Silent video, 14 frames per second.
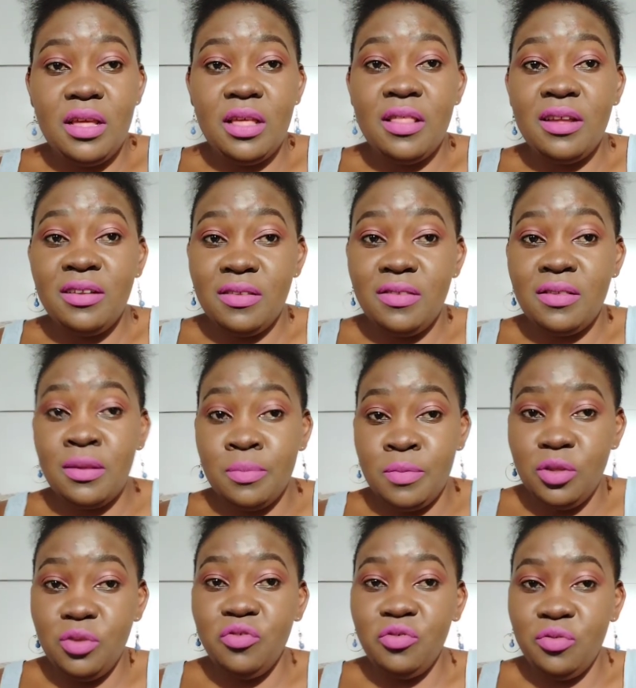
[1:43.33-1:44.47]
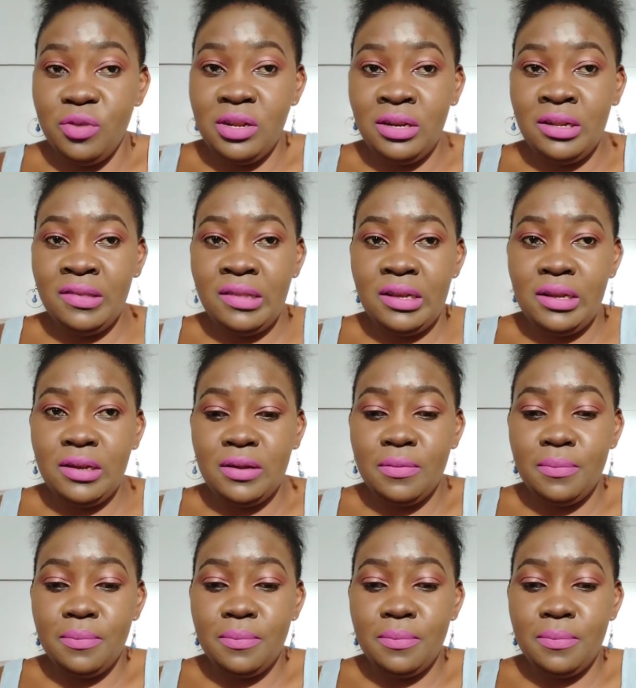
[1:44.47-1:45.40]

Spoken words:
That is something you should understand.